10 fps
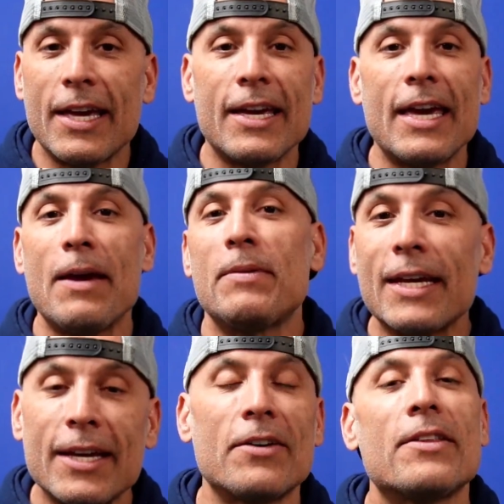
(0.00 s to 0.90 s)
He came to
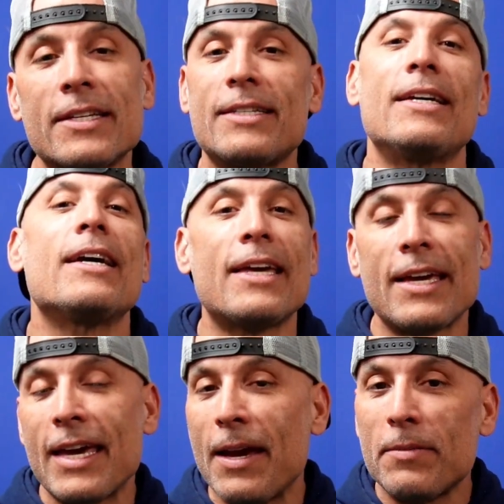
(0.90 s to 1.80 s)
heal the sick. He
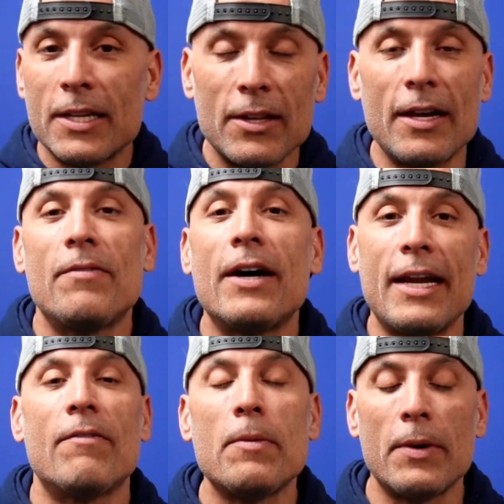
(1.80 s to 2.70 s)
came to love on
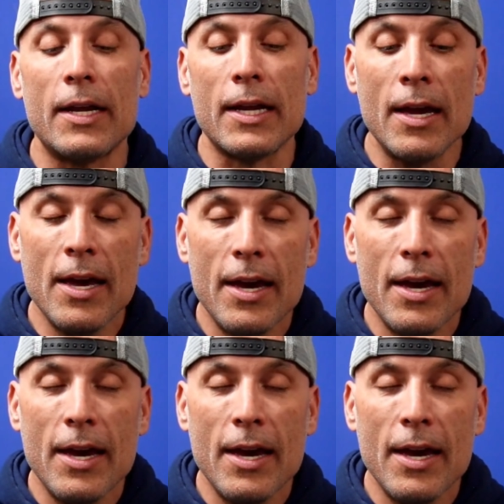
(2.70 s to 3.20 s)
everybody.